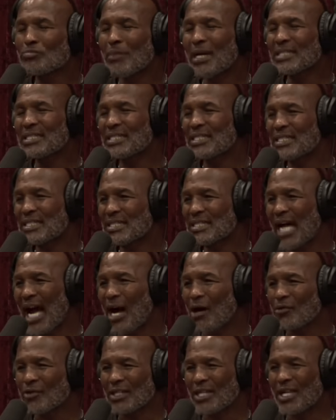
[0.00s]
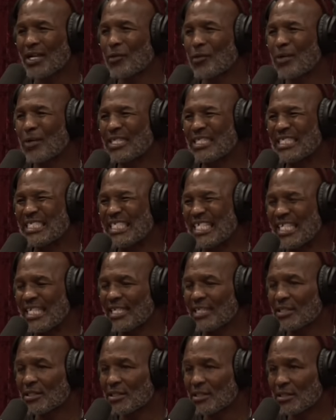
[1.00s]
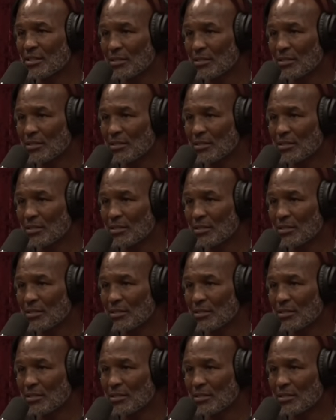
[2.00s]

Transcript: messages out there when it's needed,